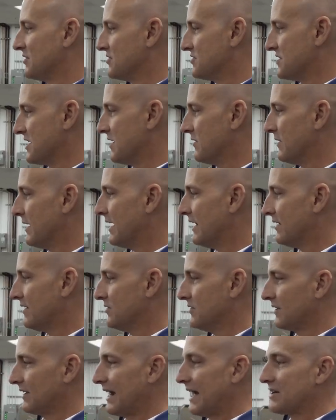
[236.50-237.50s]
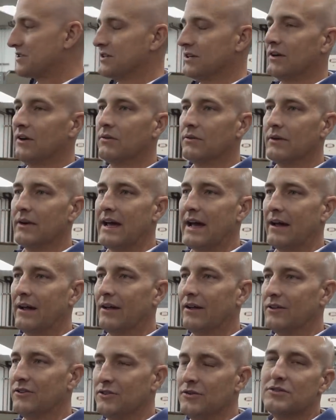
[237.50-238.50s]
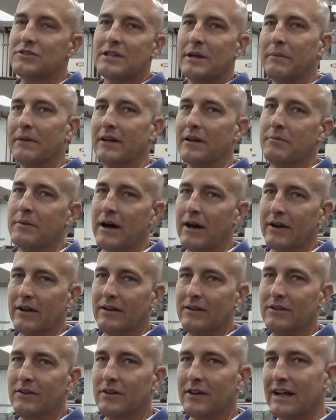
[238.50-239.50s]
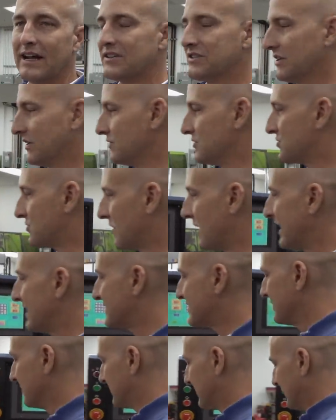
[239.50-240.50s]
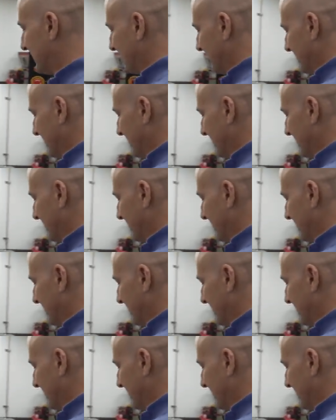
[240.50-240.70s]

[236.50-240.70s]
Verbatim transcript: are generated, and you can actually go do something about it. Yeah, you yeah, can actually go try yeah. something.